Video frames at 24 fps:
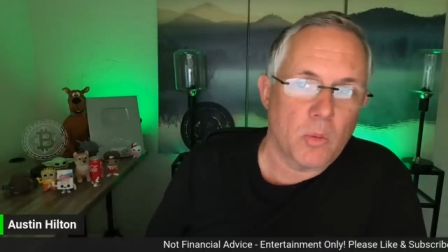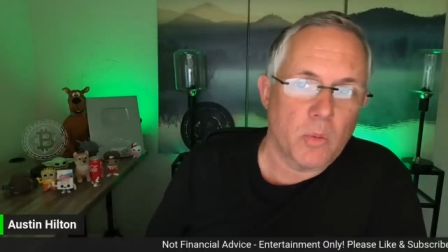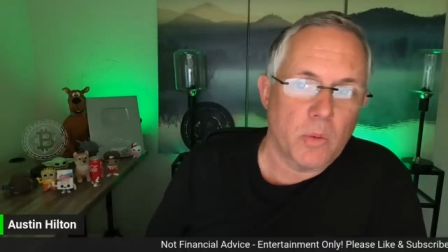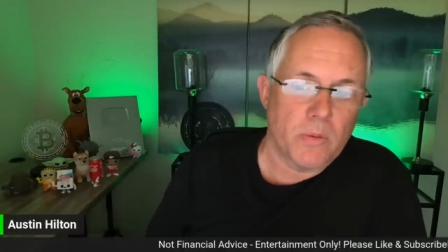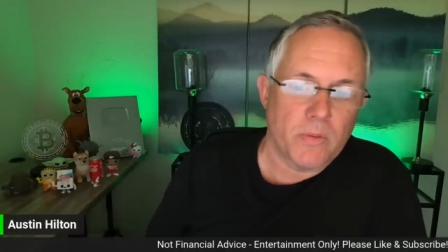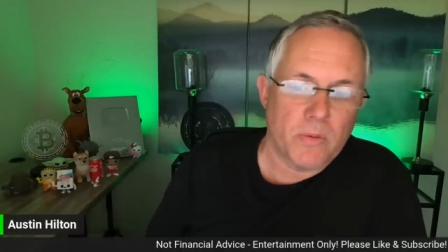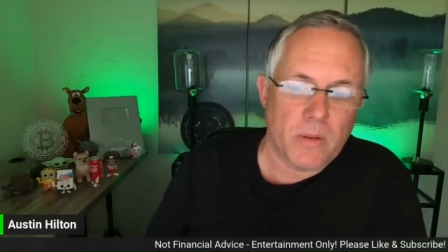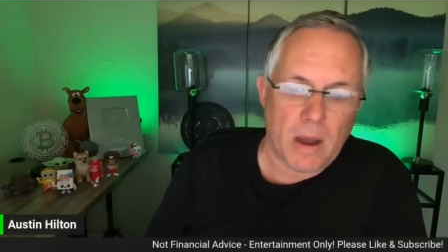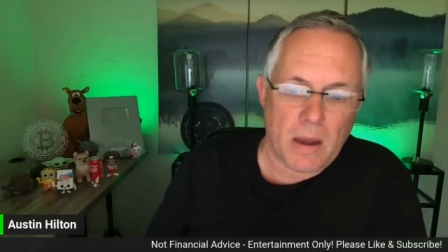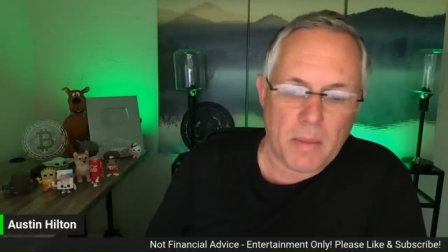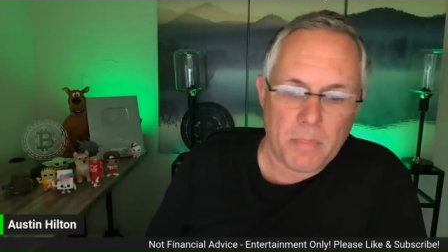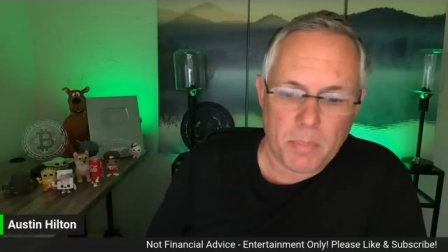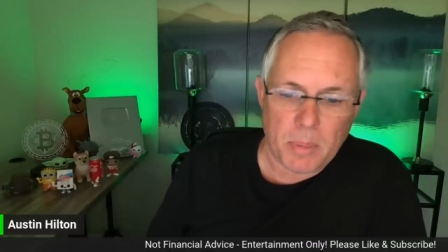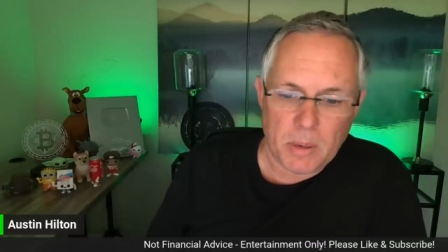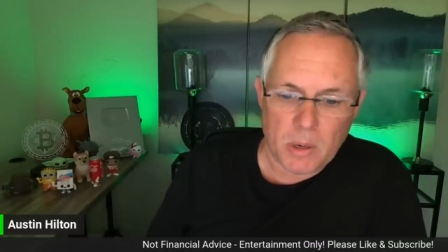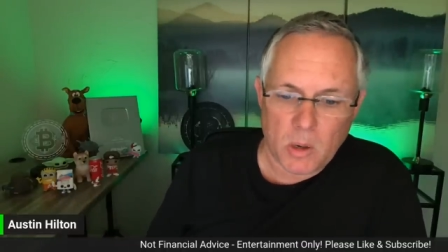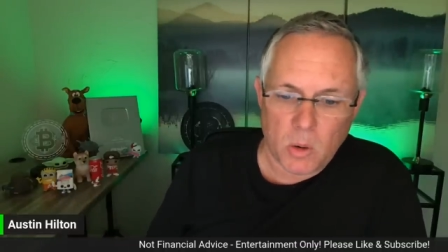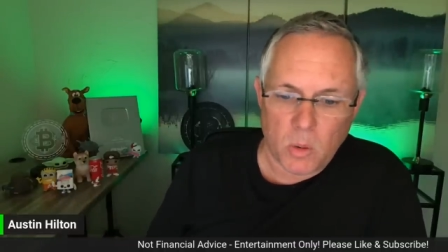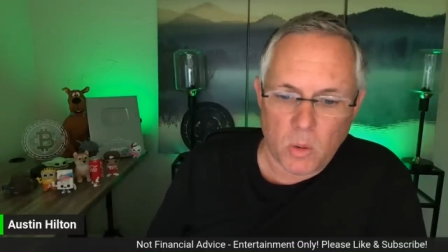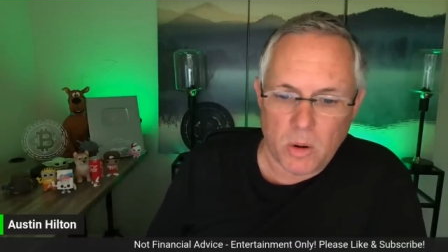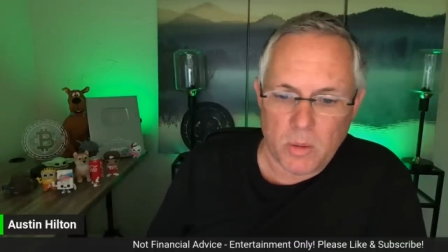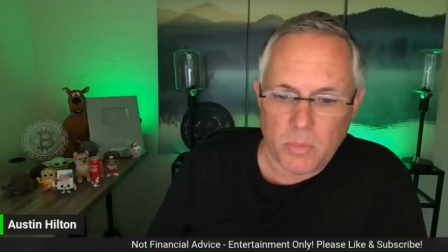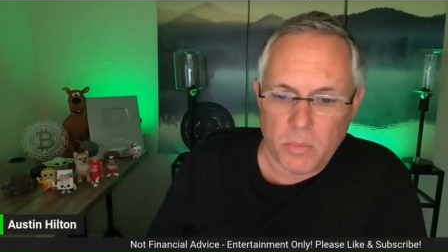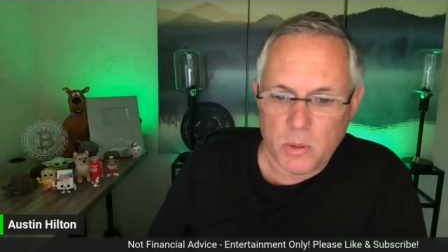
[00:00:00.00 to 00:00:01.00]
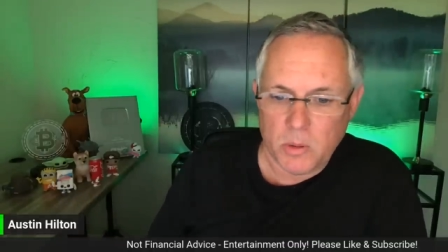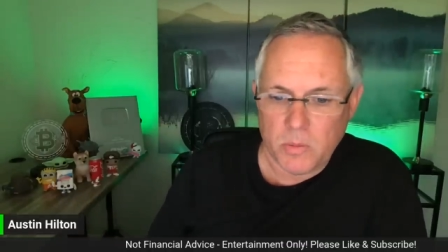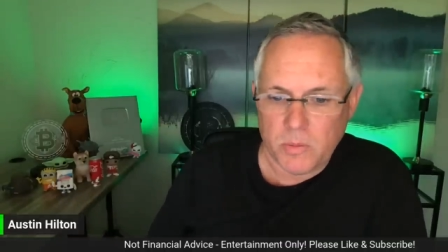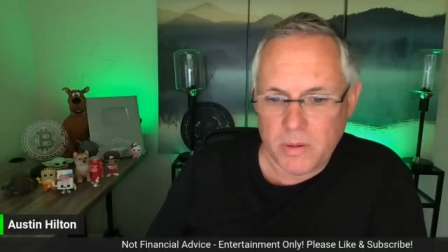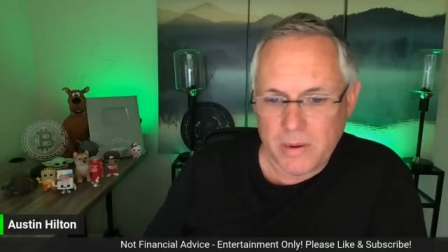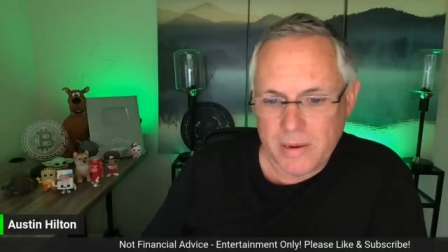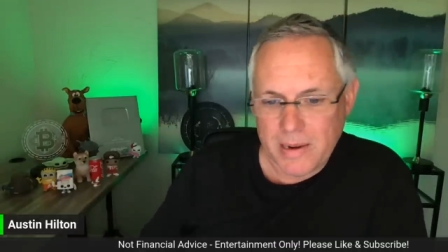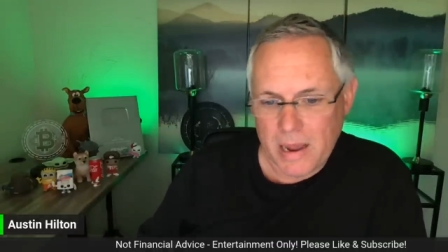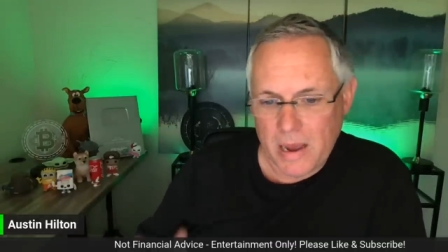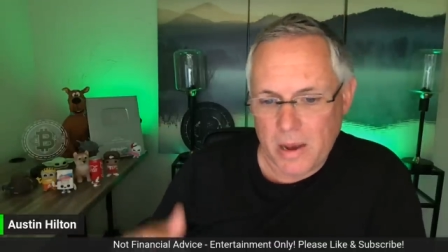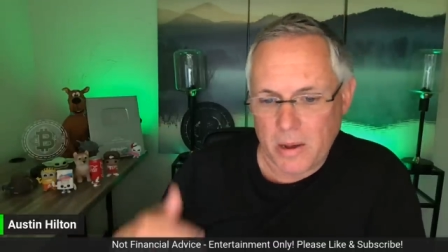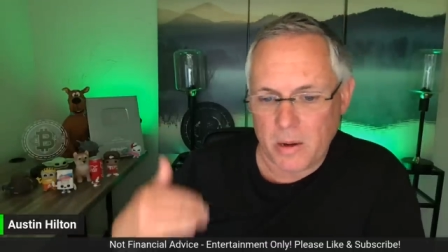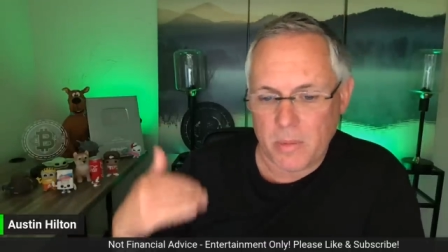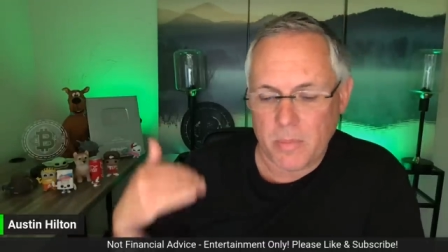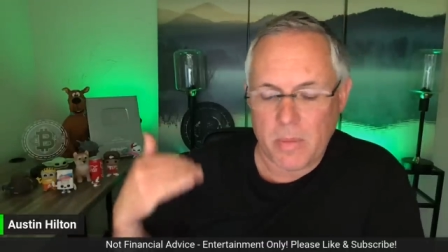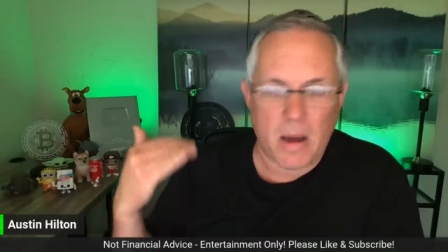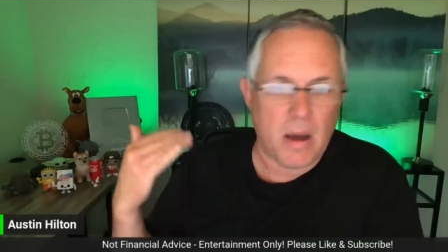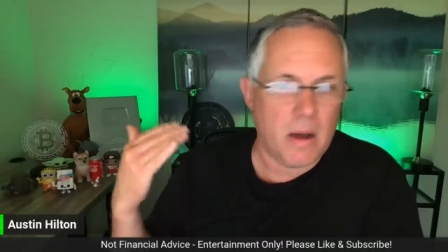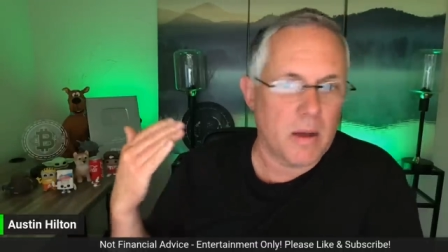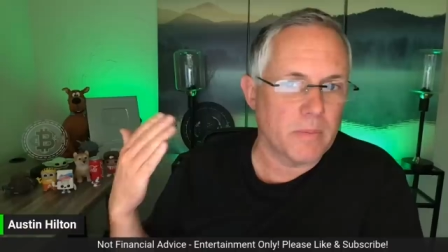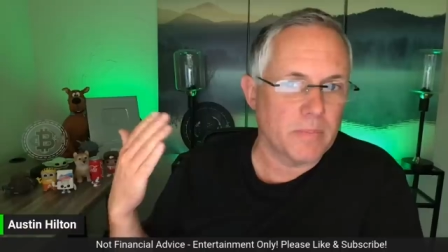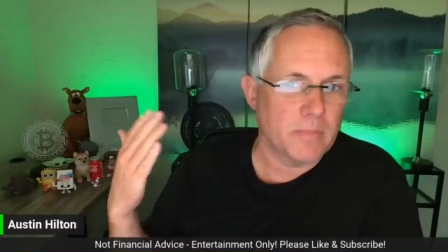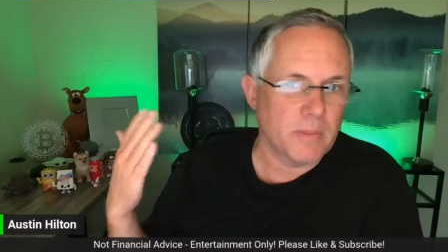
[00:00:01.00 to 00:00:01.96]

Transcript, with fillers: We've got Bitcoin moving down about,